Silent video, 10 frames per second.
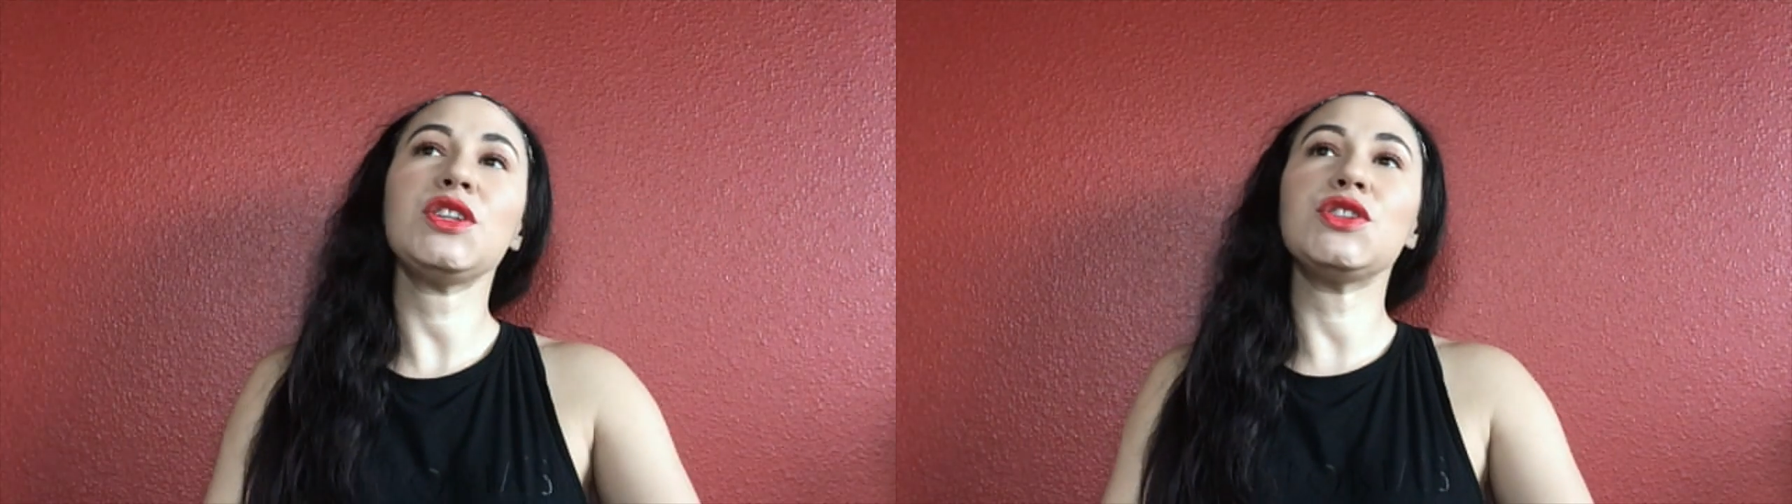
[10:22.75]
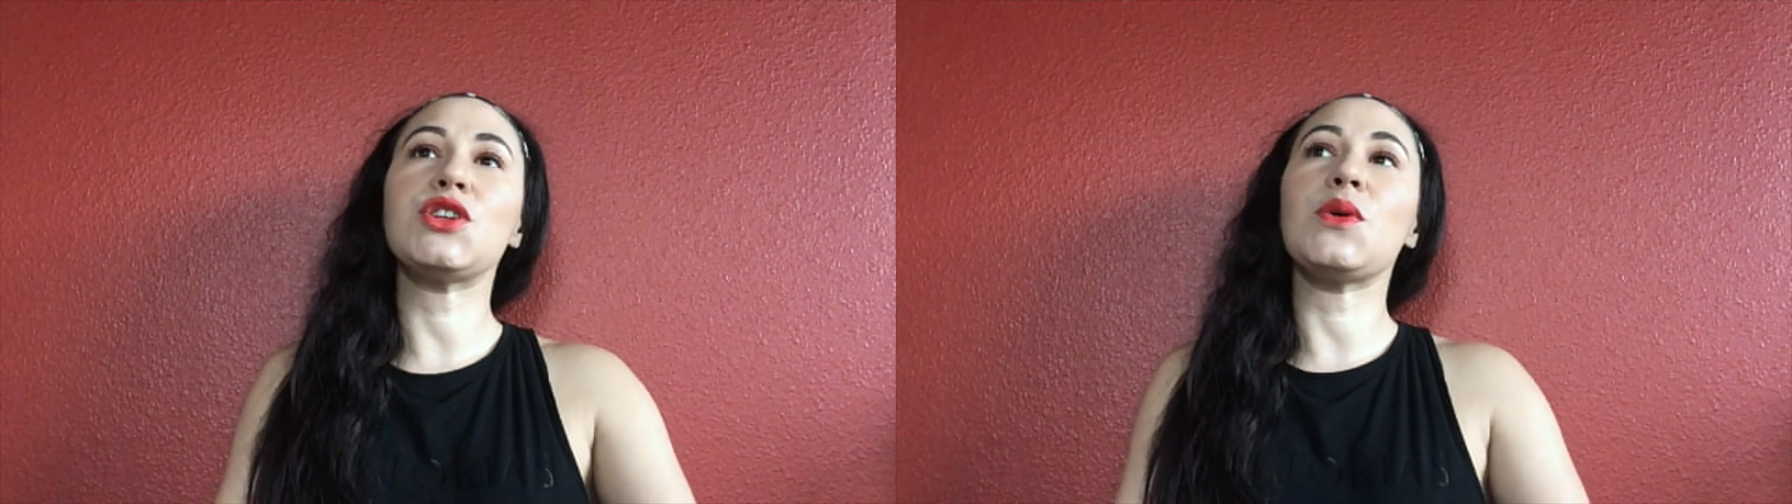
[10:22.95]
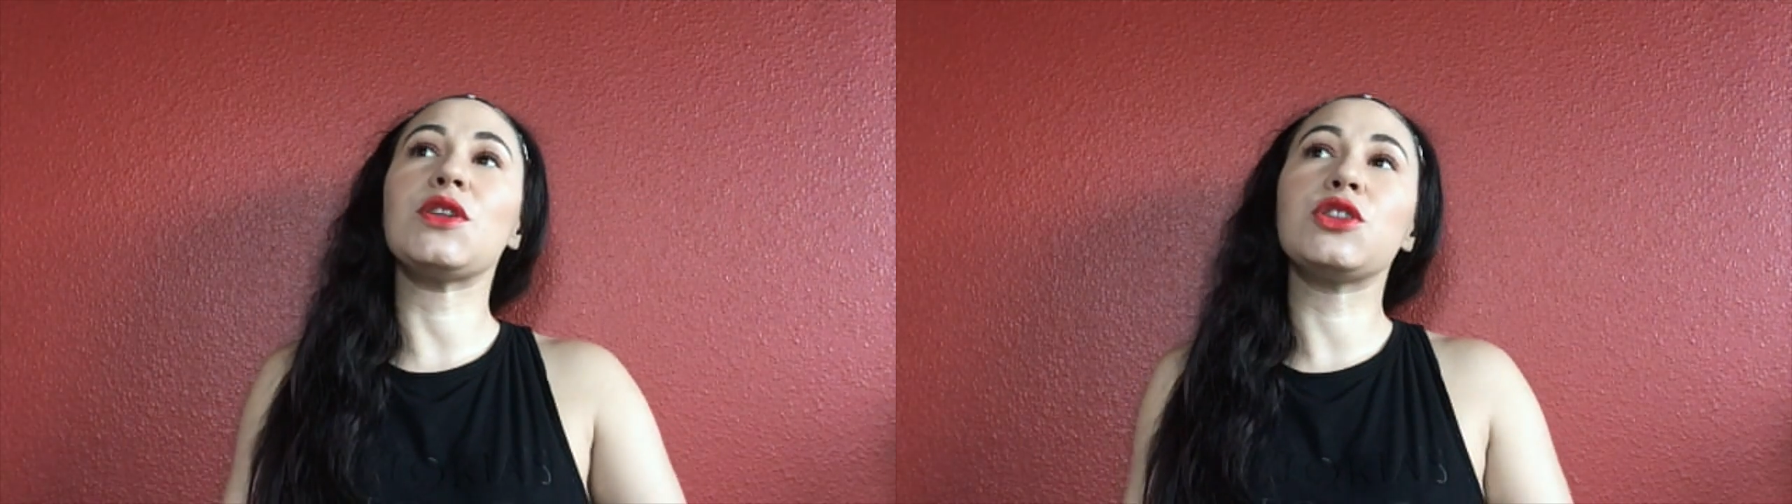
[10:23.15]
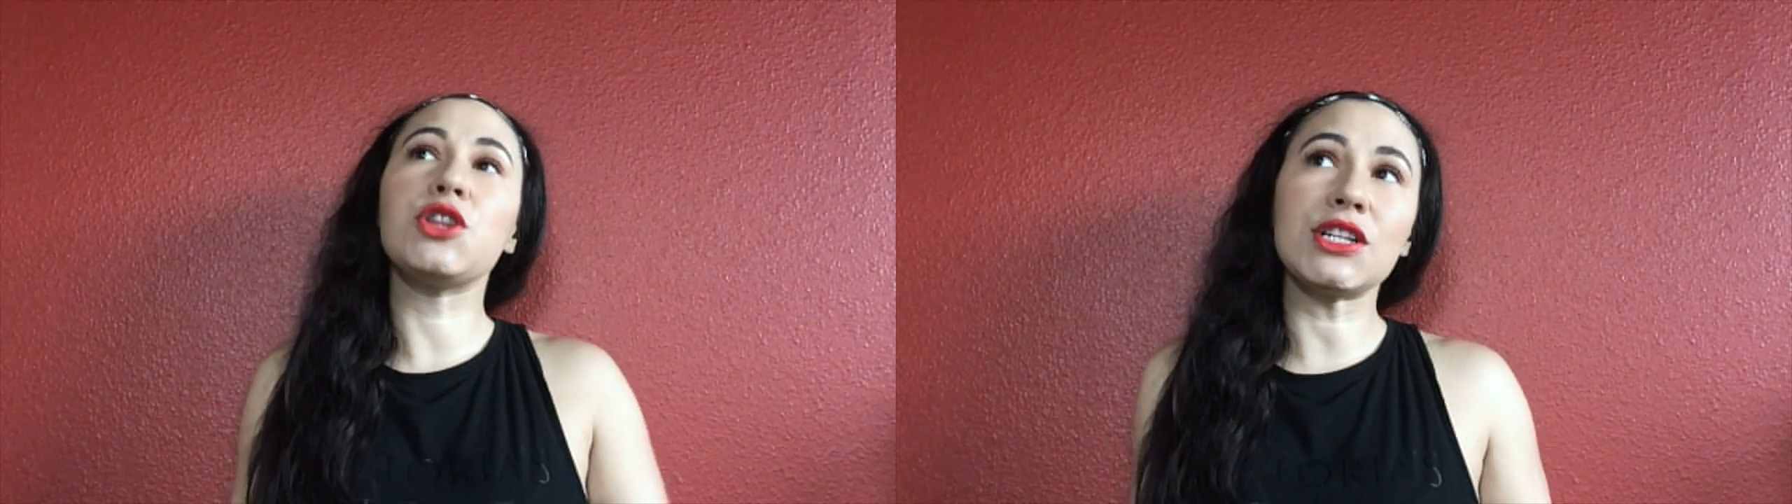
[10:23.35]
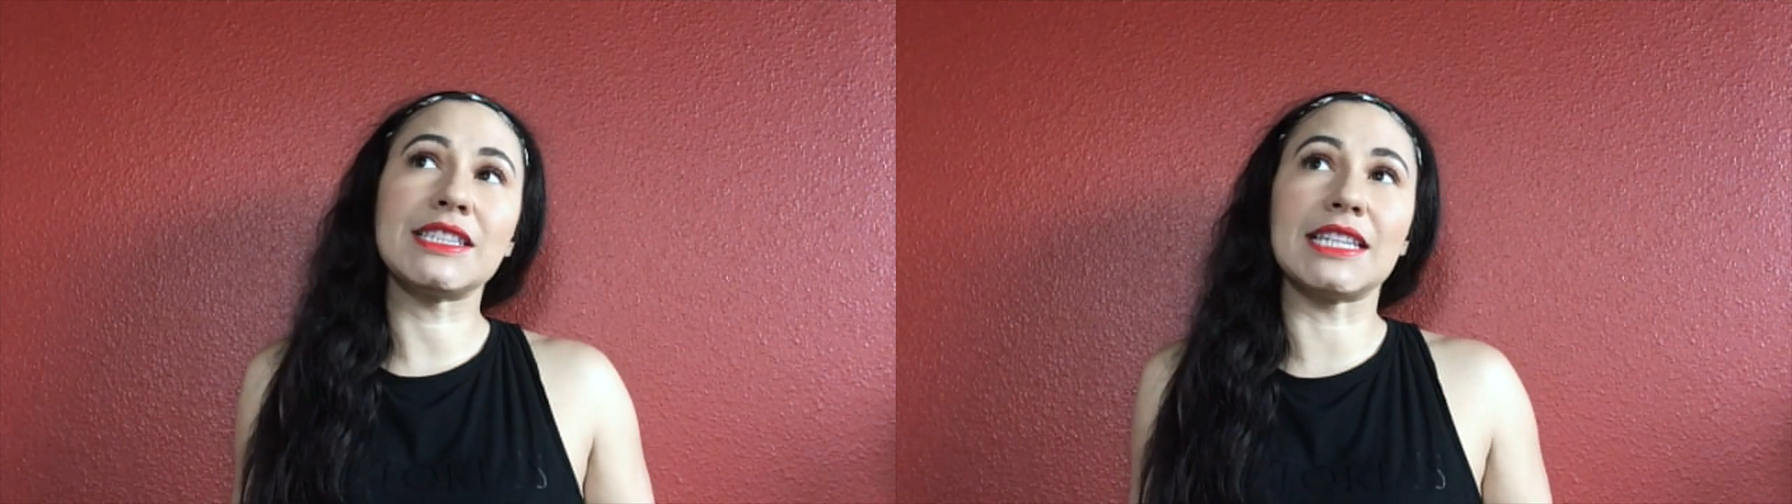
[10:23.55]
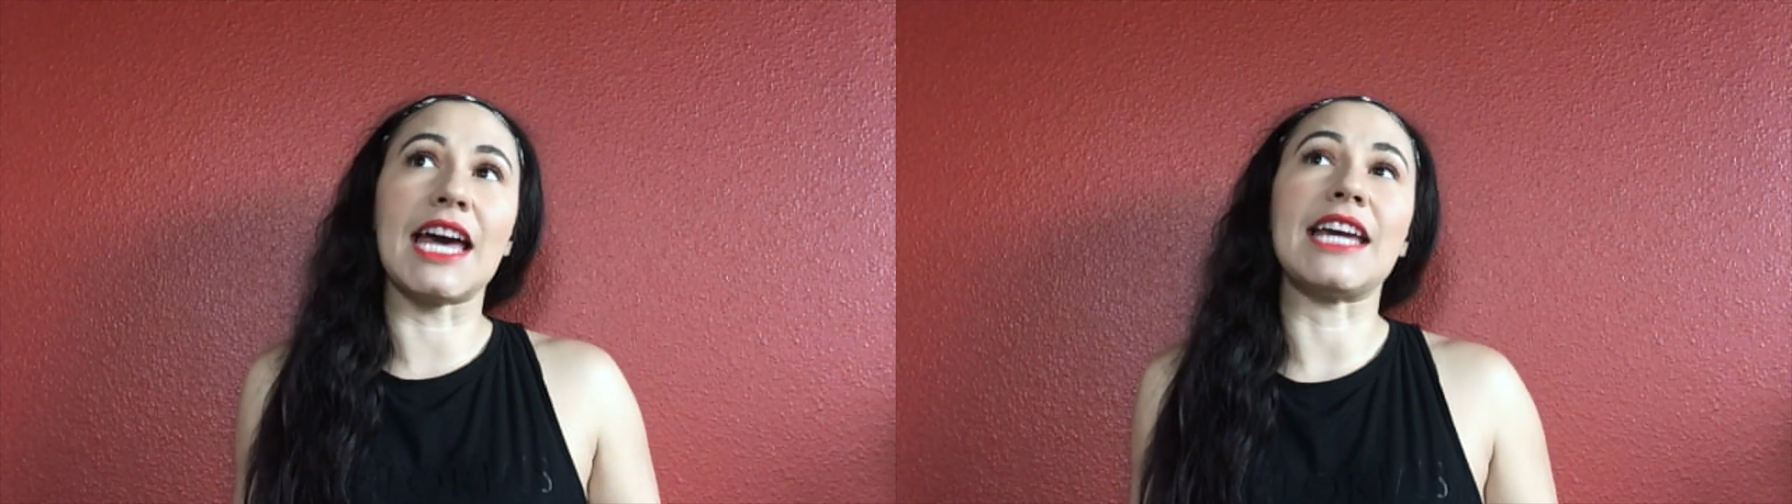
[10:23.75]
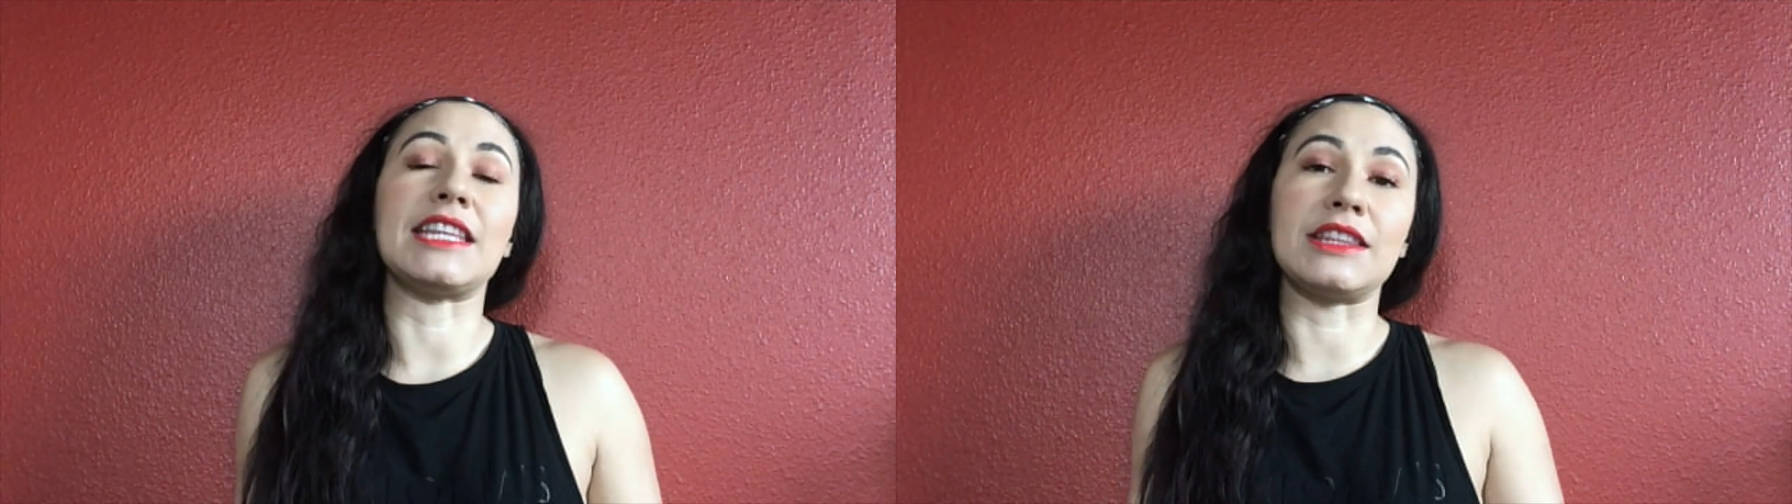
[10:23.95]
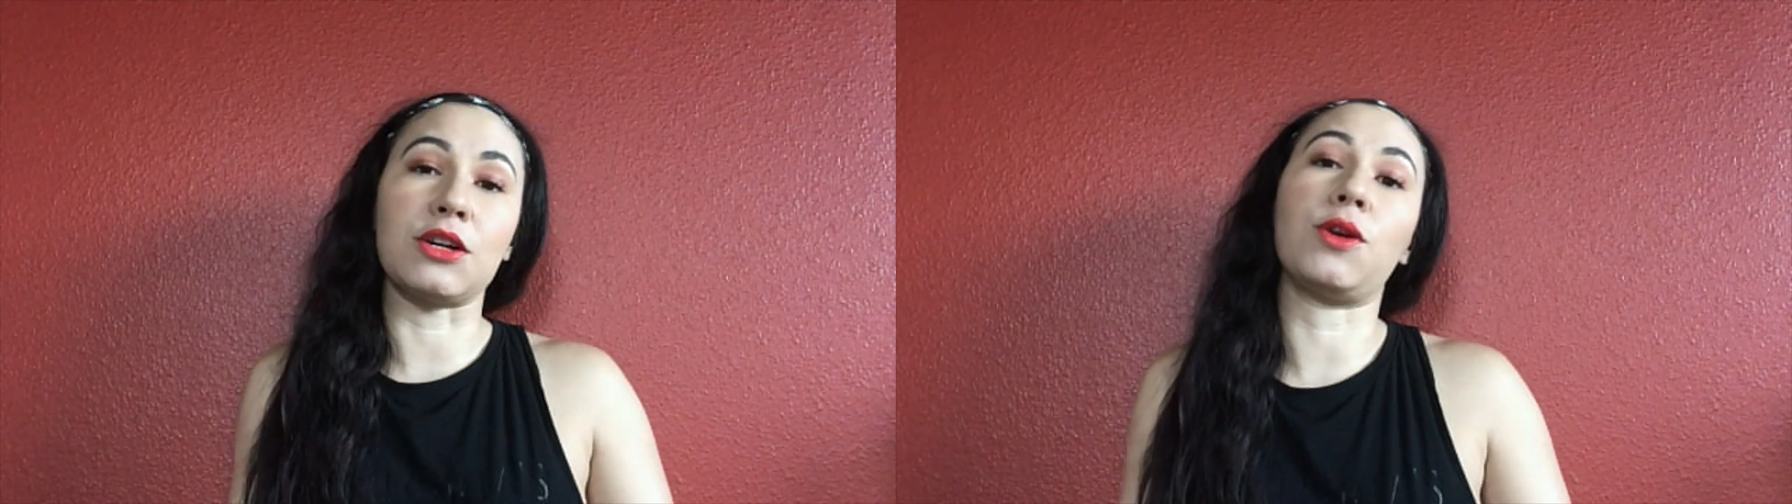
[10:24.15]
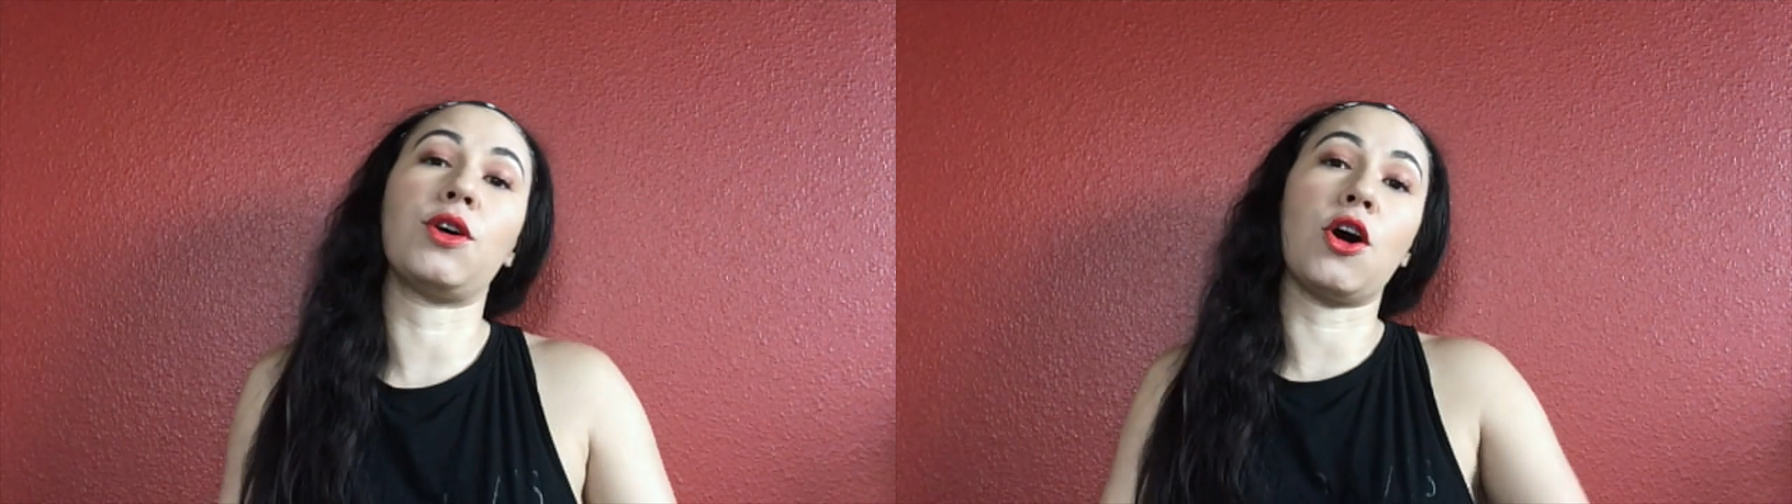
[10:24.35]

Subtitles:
So it looks like that there are